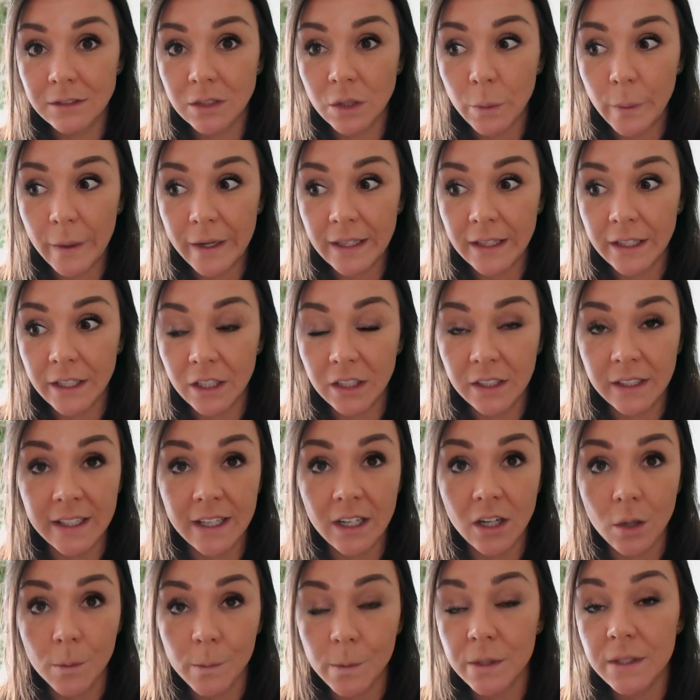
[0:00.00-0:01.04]
Quite literally,
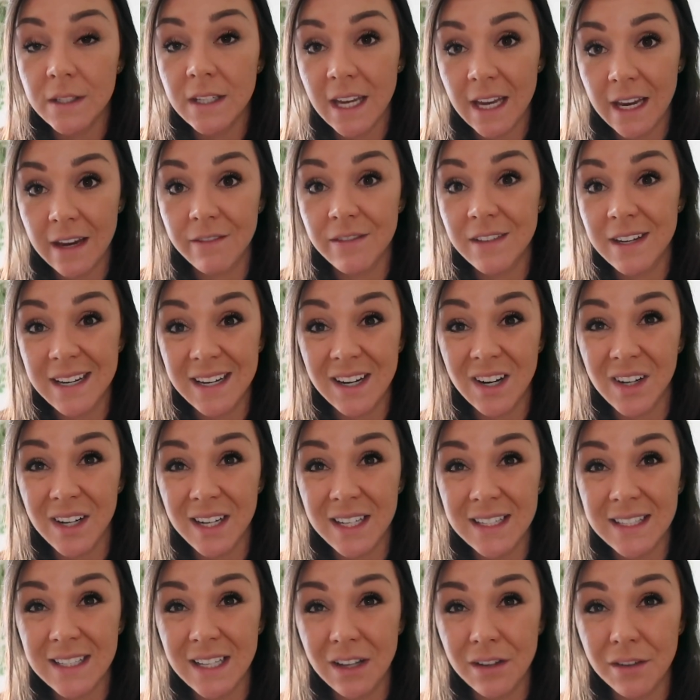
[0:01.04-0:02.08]
it almost caved in on
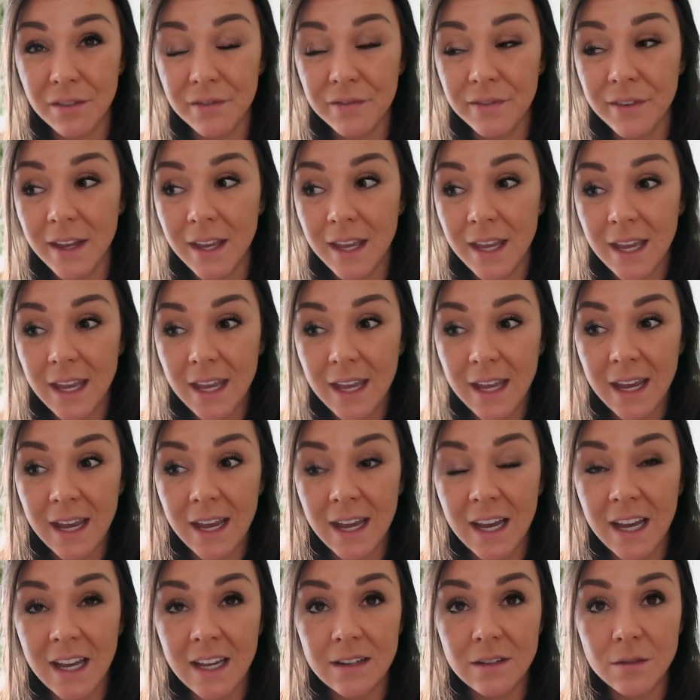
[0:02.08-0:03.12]
itself,
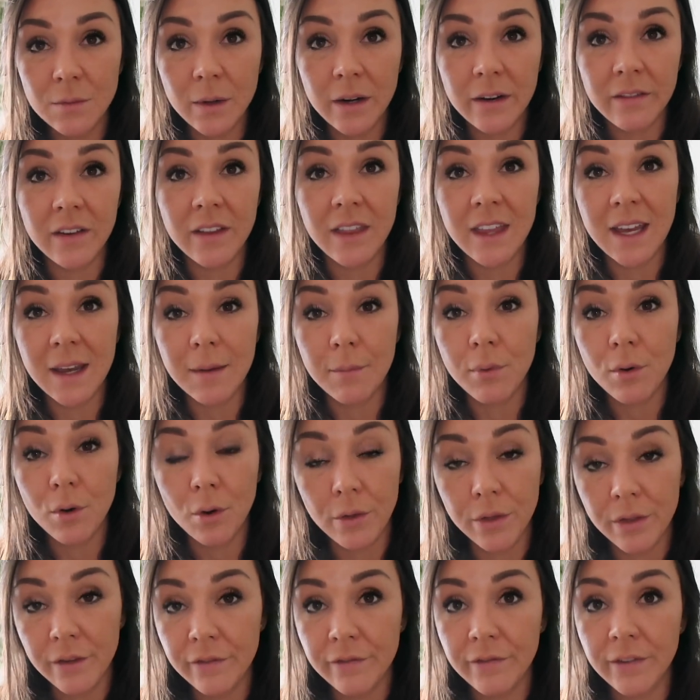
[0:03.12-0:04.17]
and whenever they
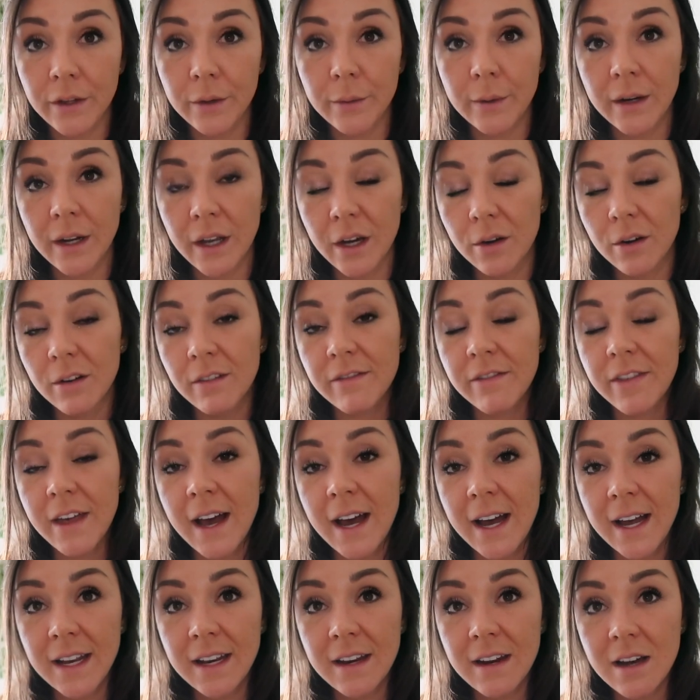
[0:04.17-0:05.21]
pulled the fluid out of
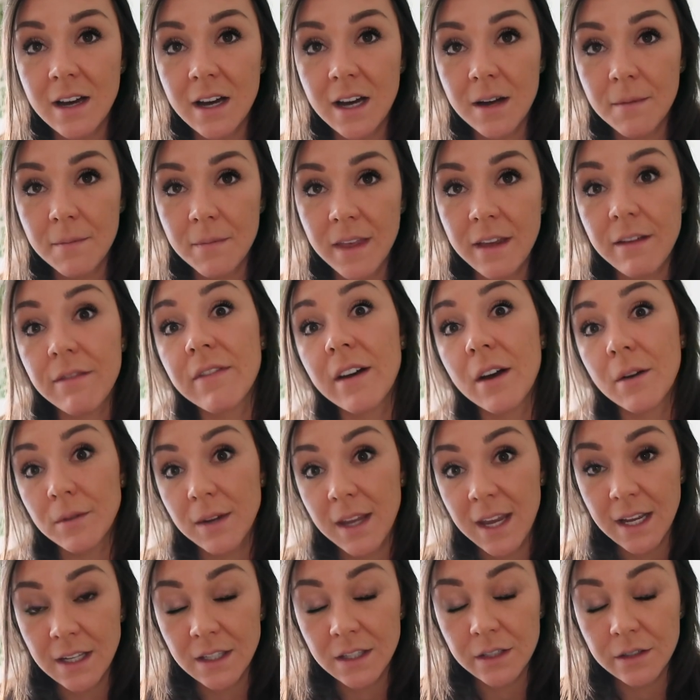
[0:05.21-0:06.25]
that, they found
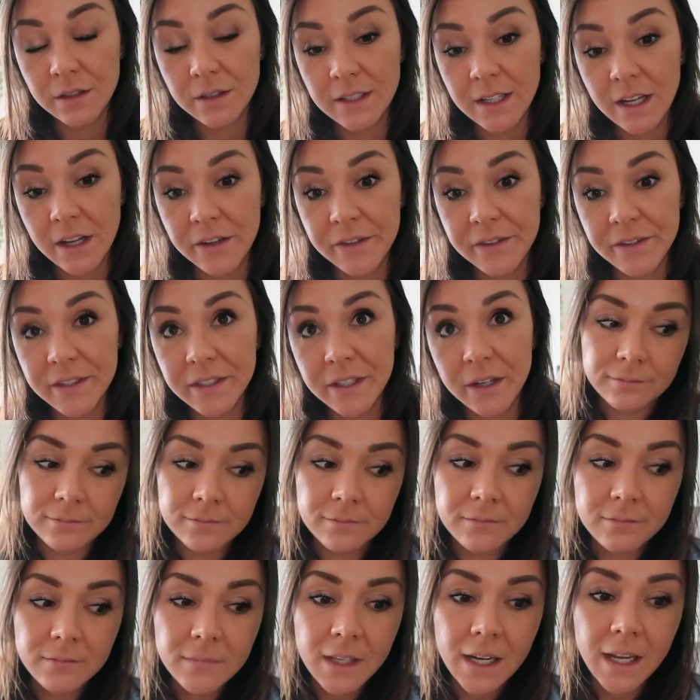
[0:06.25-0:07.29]
cancer cells.
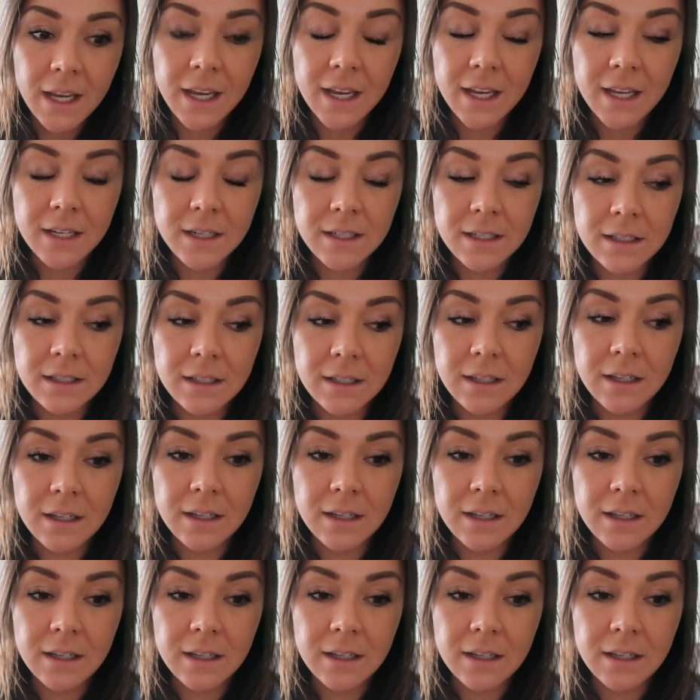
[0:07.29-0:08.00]
And